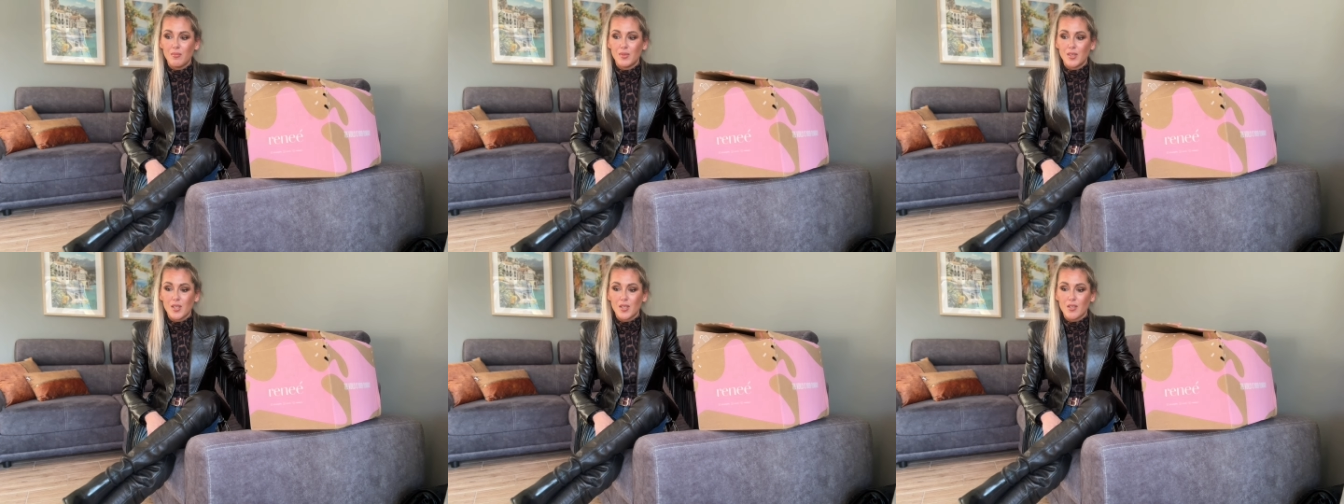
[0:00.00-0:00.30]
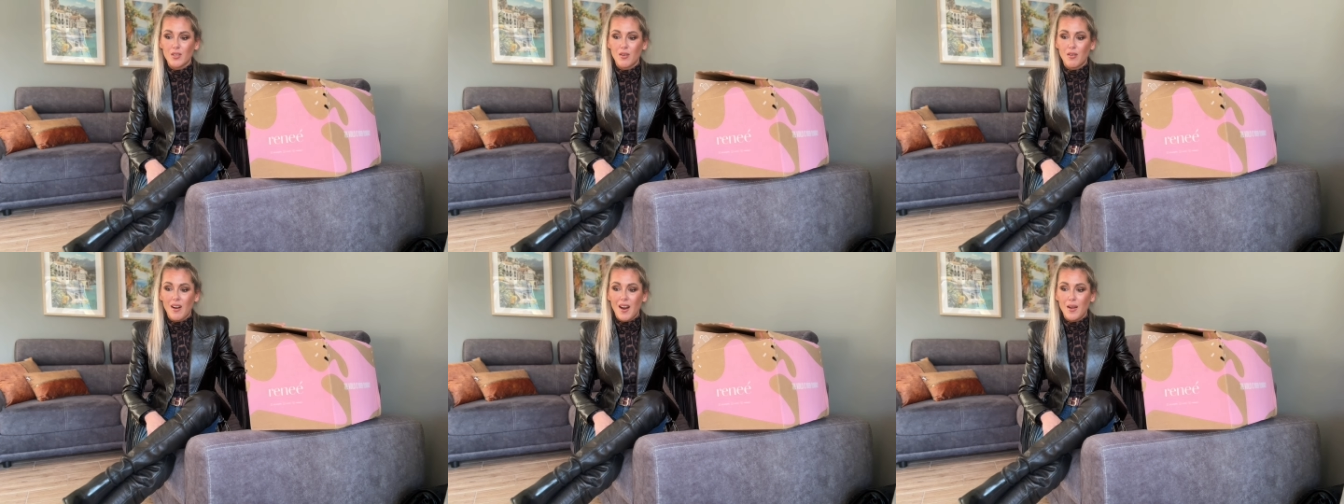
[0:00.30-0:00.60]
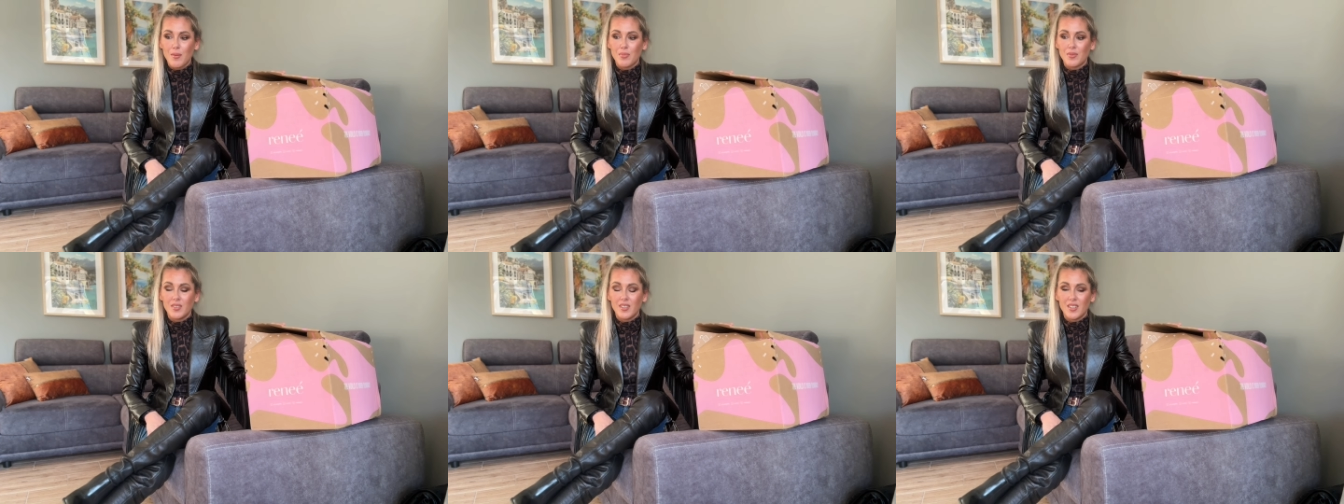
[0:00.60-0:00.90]

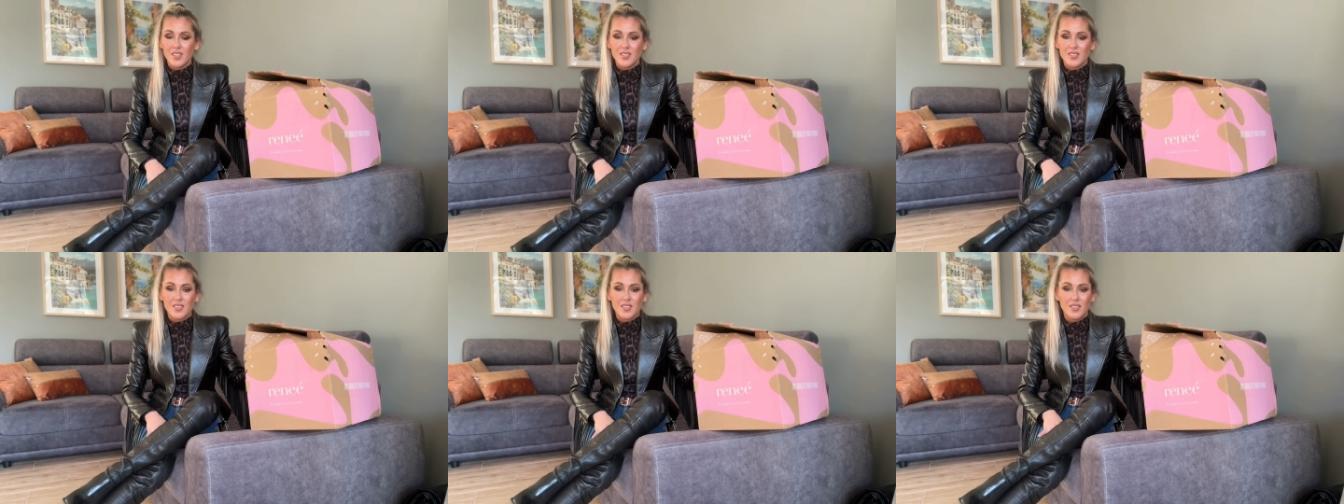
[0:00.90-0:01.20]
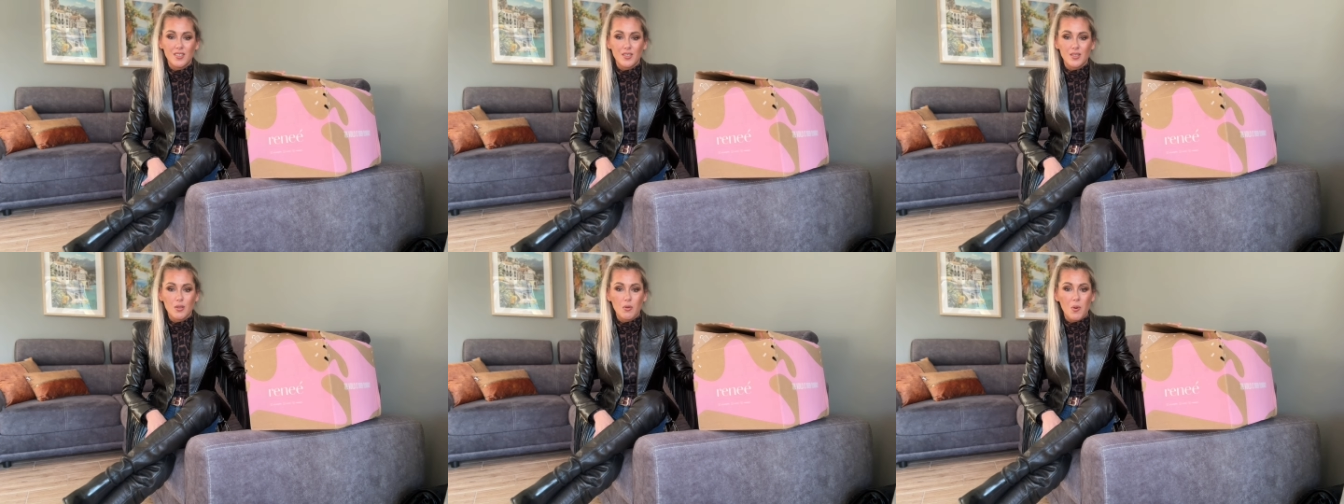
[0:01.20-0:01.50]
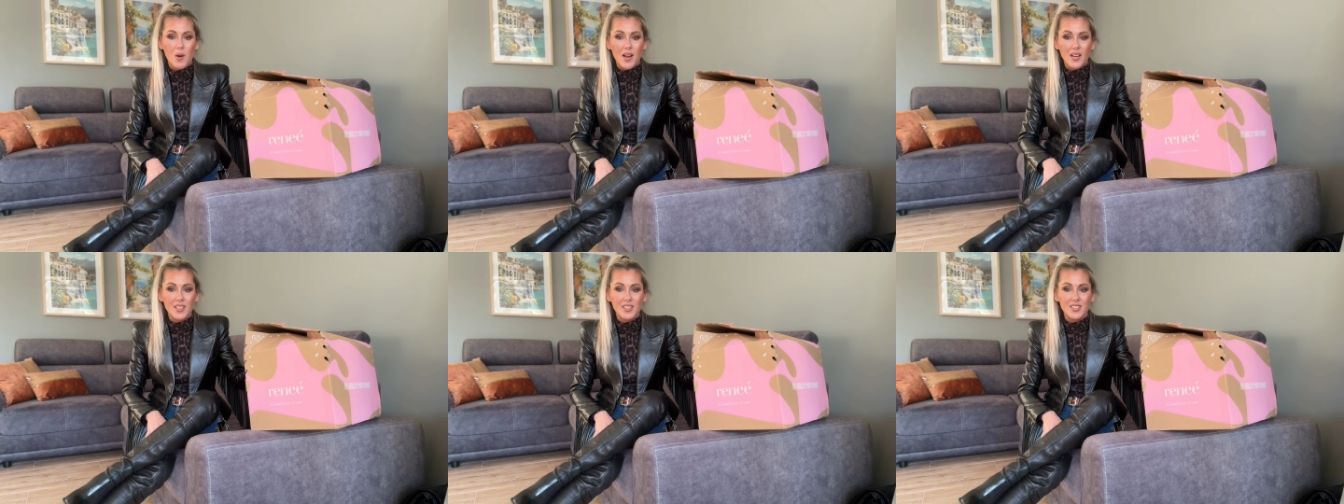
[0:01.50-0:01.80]
describe this, this
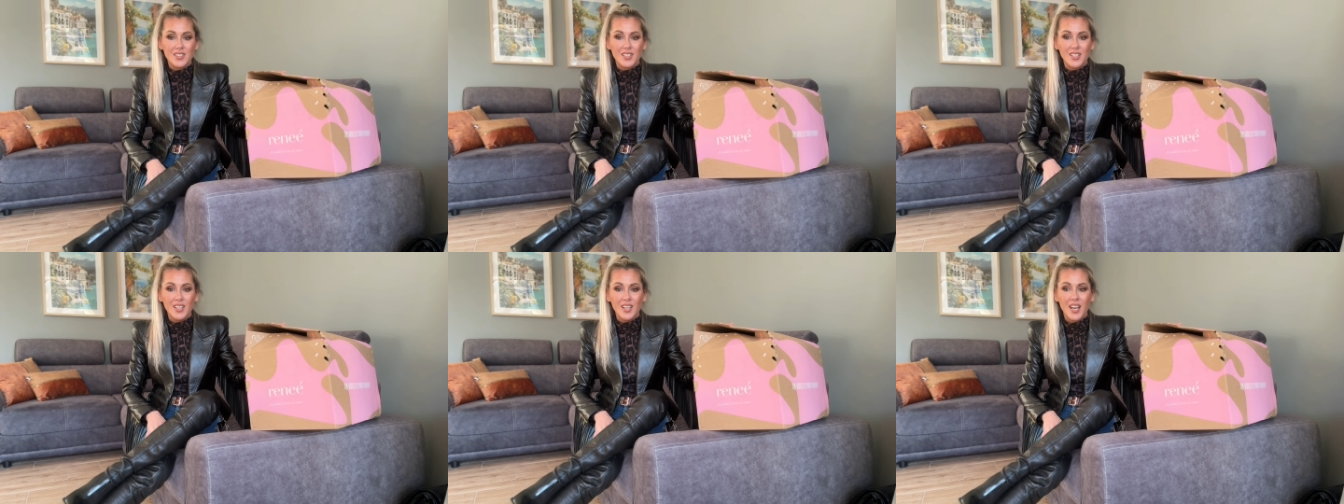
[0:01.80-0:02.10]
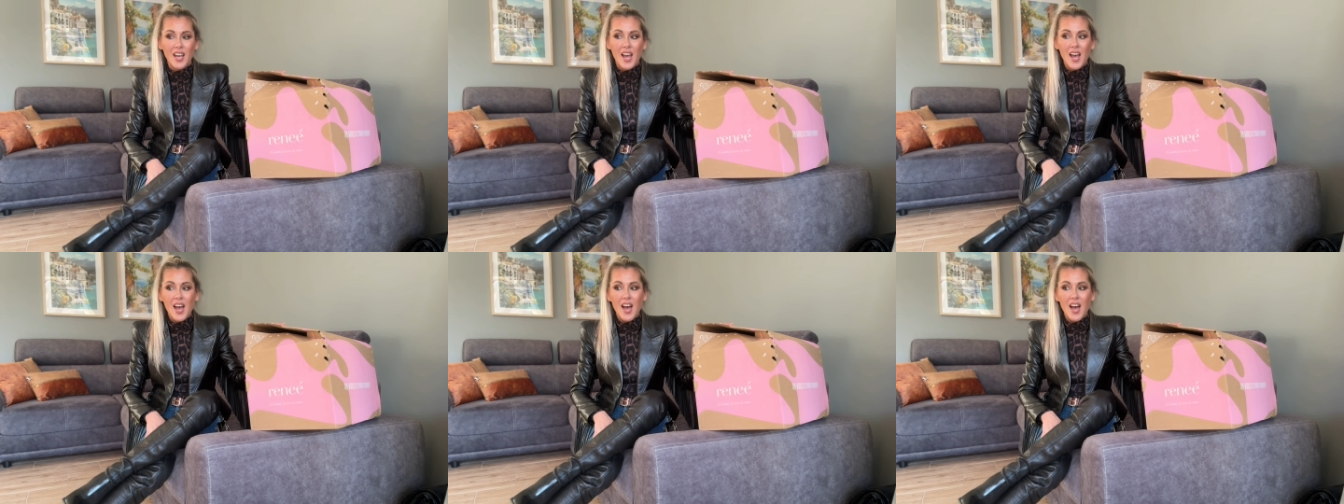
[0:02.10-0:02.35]
quality.